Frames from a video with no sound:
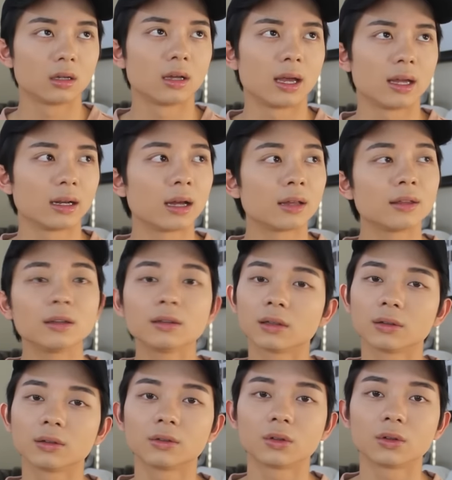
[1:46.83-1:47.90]
And I think
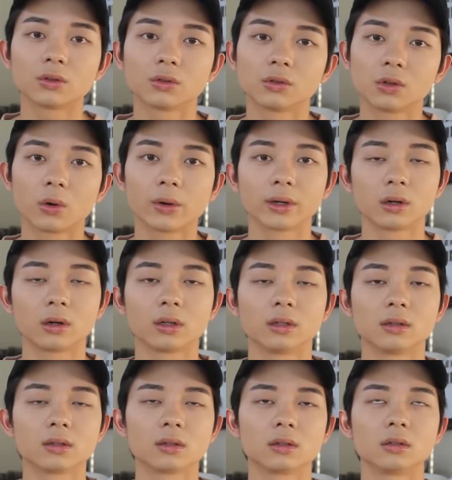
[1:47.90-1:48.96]
they're still going on
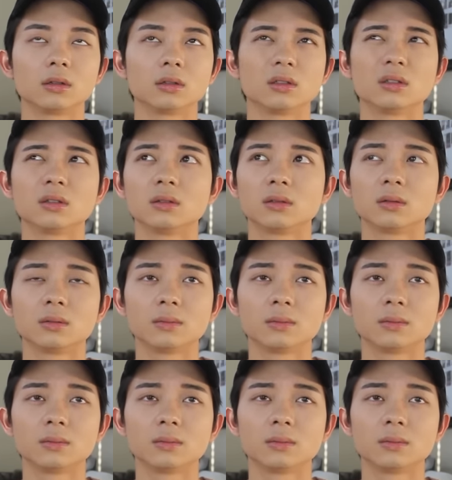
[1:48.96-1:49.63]
until